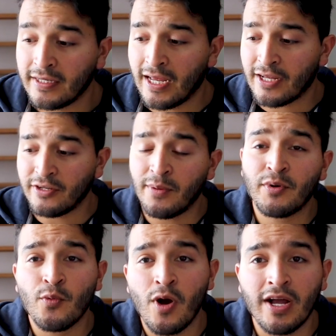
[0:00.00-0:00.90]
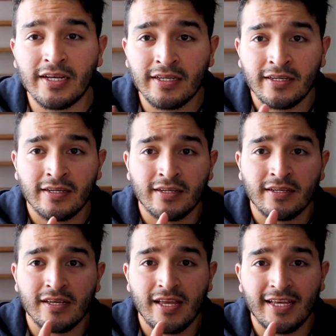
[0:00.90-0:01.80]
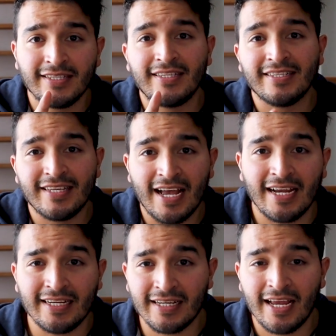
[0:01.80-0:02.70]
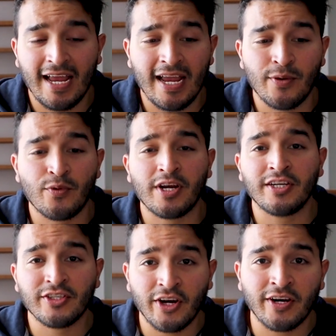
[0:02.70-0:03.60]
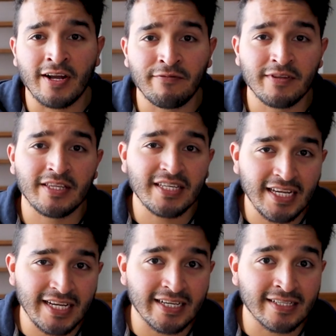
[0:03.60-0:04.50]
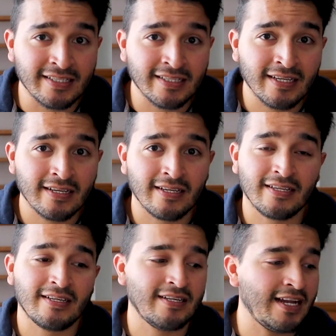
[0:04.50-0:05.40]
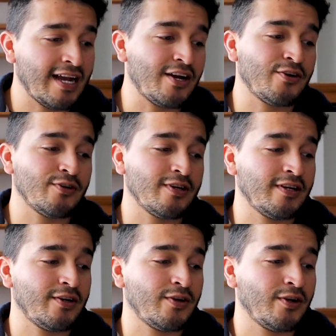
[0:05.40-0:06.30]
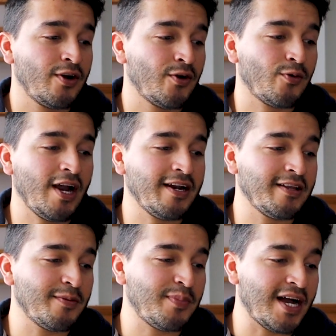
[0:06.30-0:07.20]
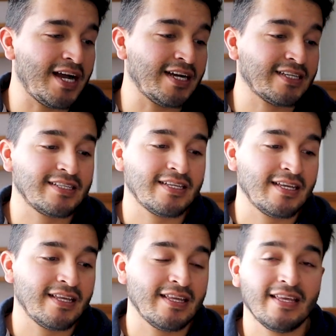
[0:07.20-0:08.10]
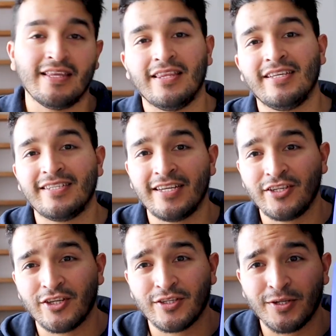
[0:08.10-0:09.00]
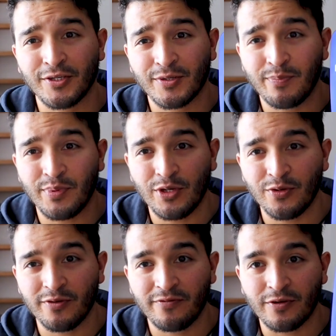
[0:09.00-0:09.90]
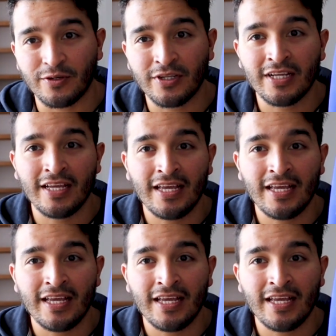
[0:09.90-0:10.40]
Now, number one is design, and we're going to start off with Adidas. Now, right out of the box, this thing just looks beautiful.